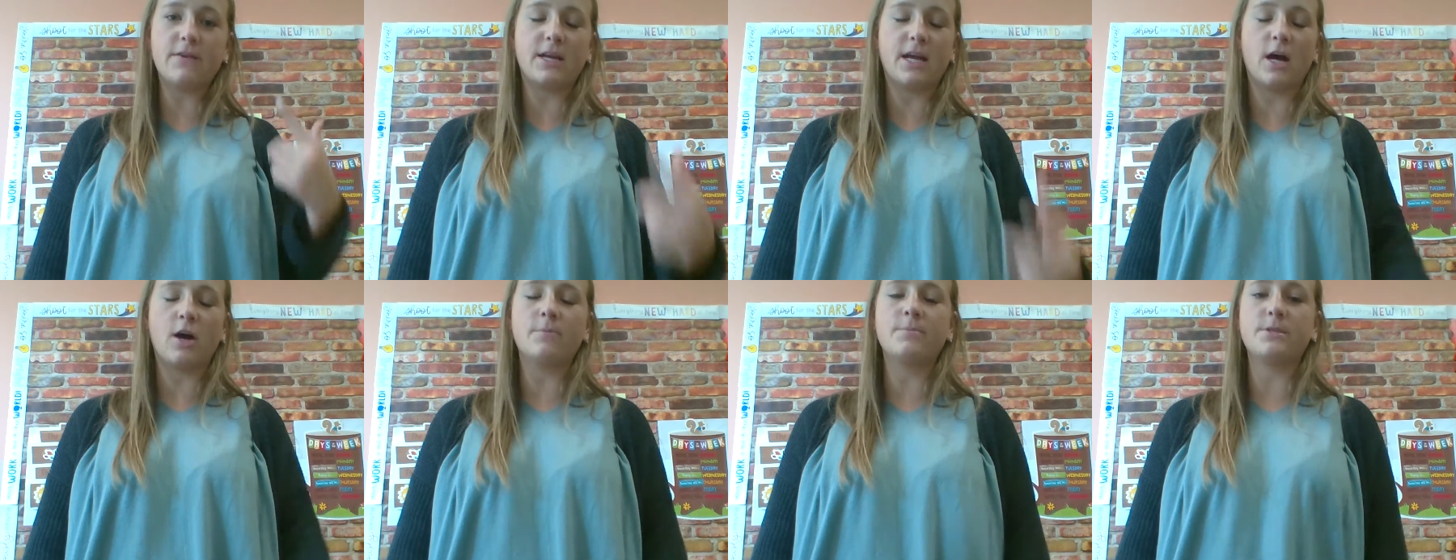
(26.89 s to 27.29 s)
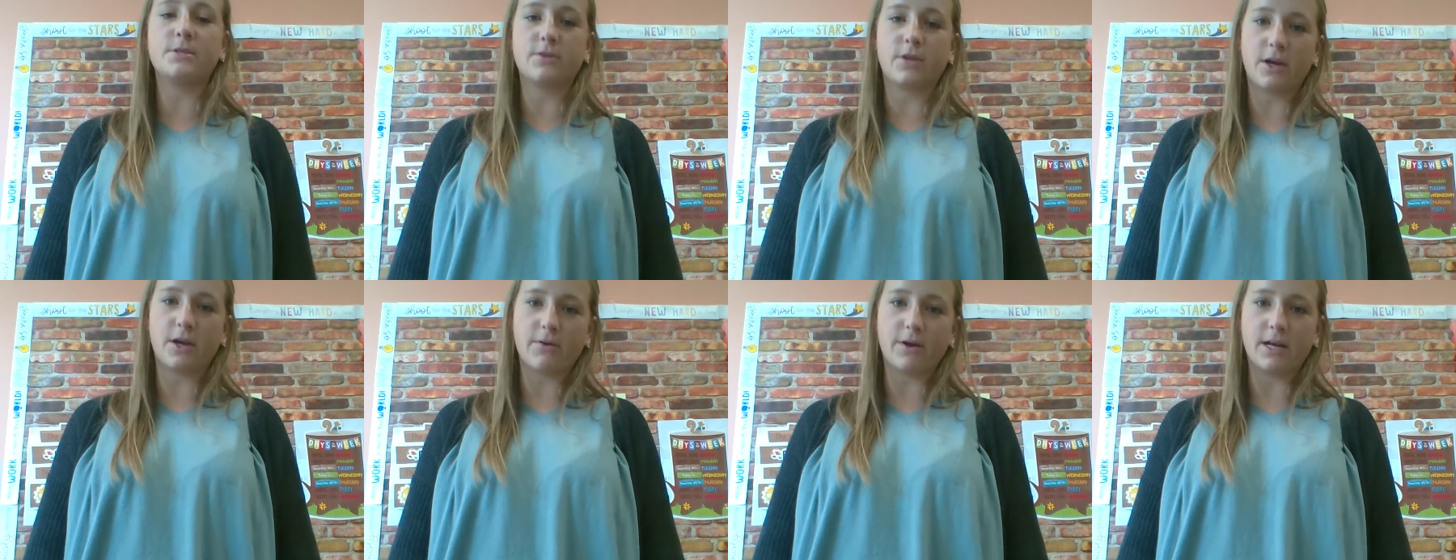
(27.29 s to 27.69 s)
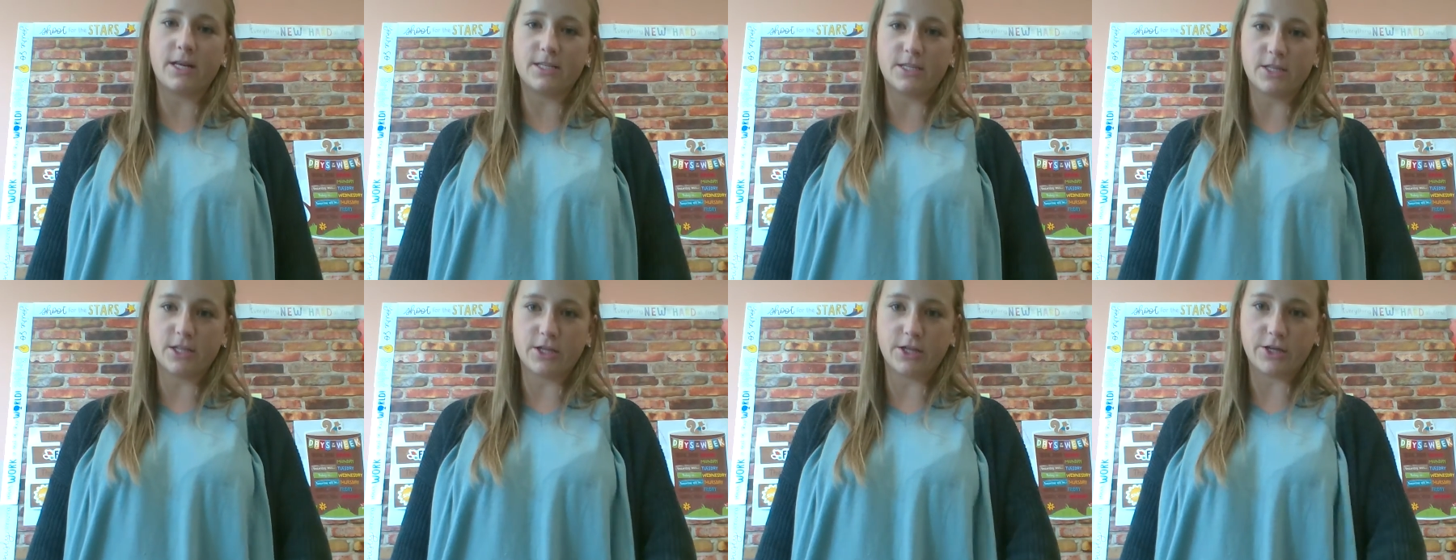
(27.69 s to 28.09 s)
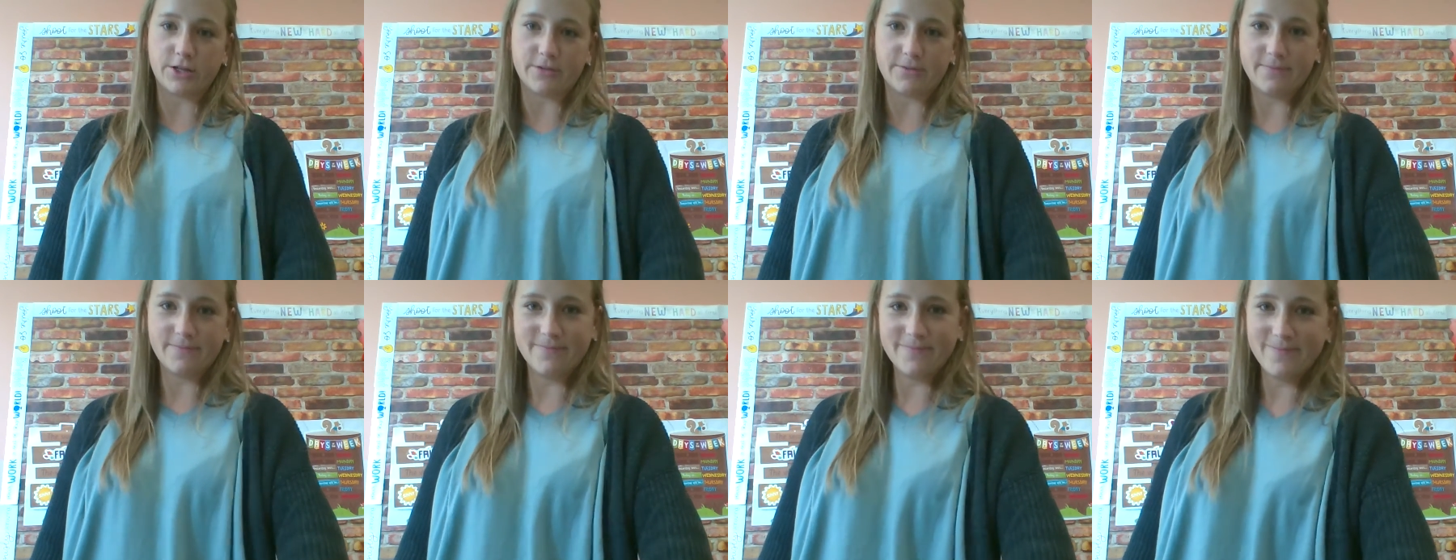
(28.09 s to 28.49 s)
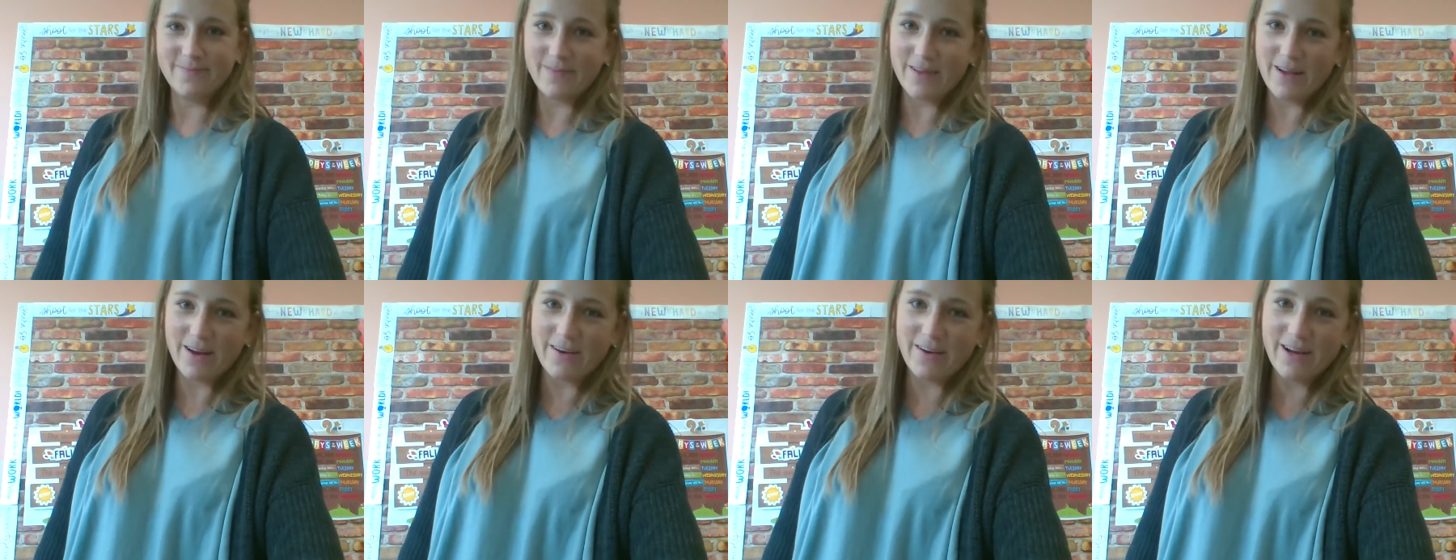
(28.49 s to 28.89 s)
and it helps you get ready to learn.
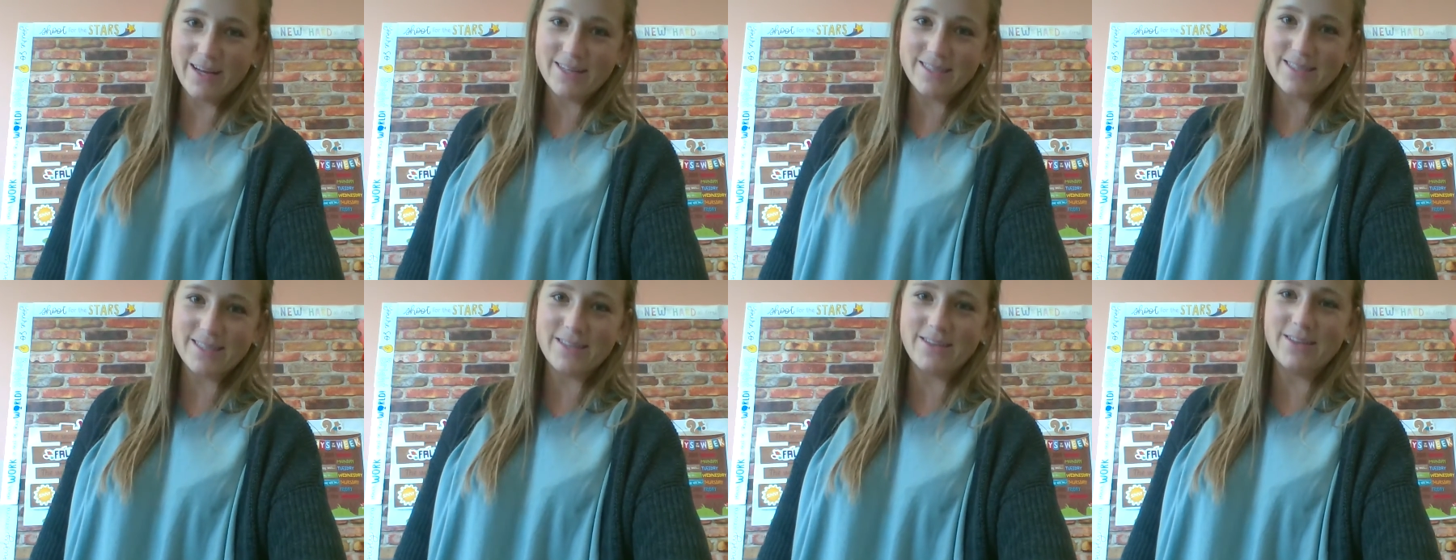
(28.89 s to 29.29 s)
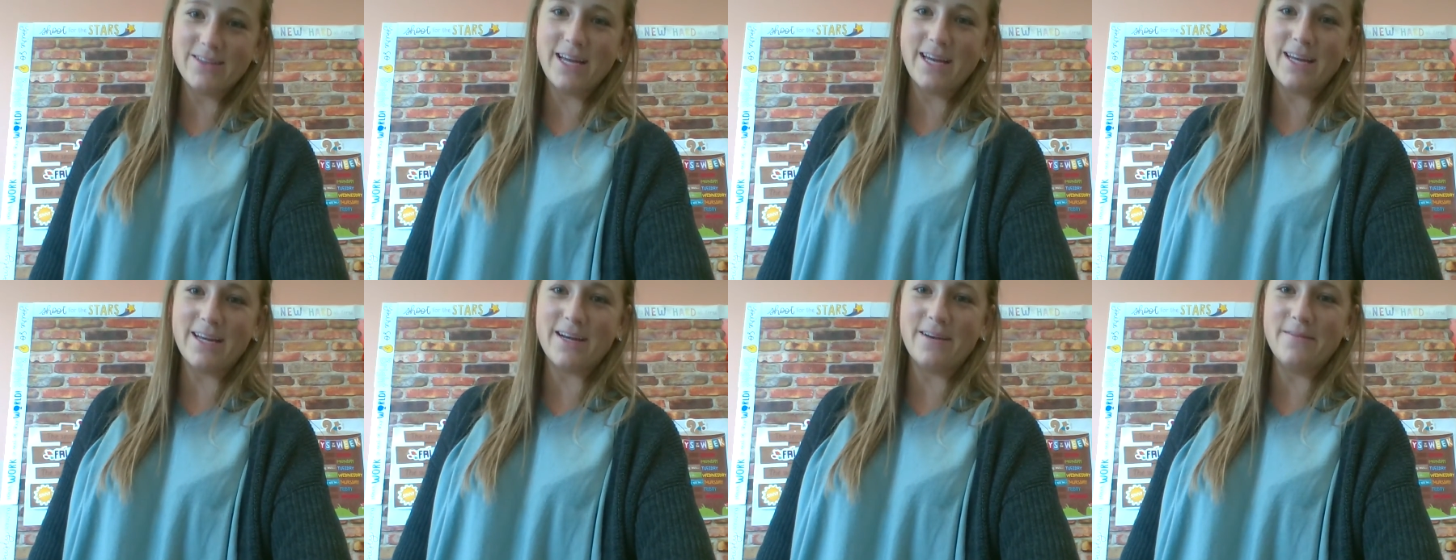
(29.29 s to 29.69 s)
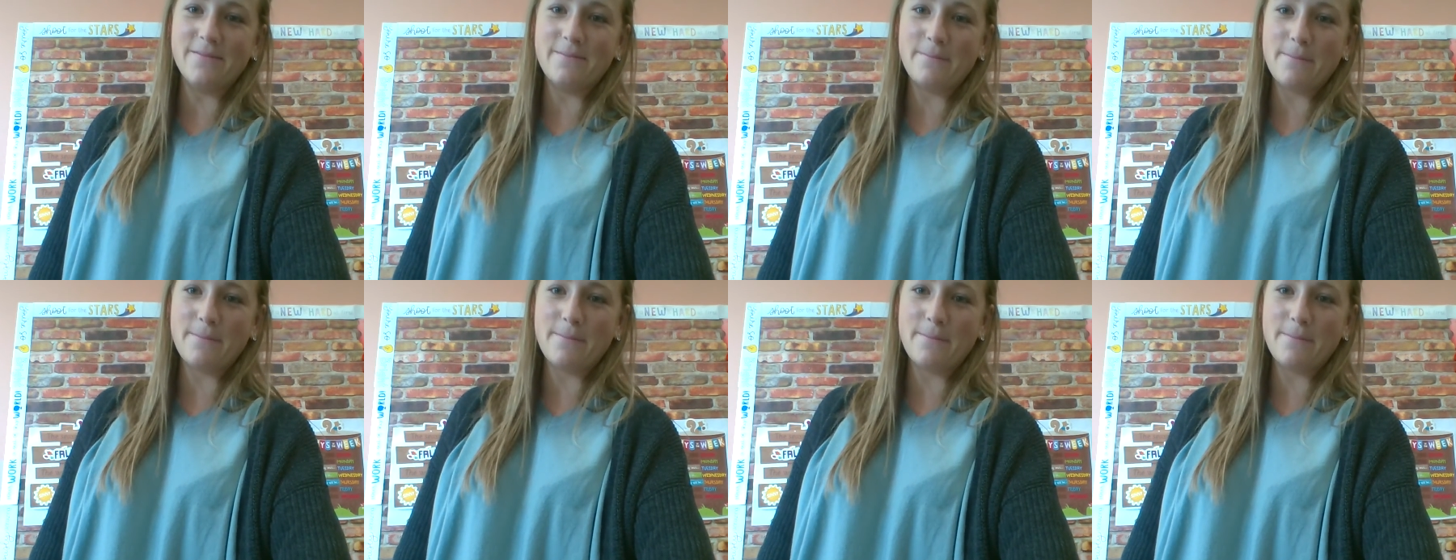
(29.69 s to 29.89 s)
All right, see you later.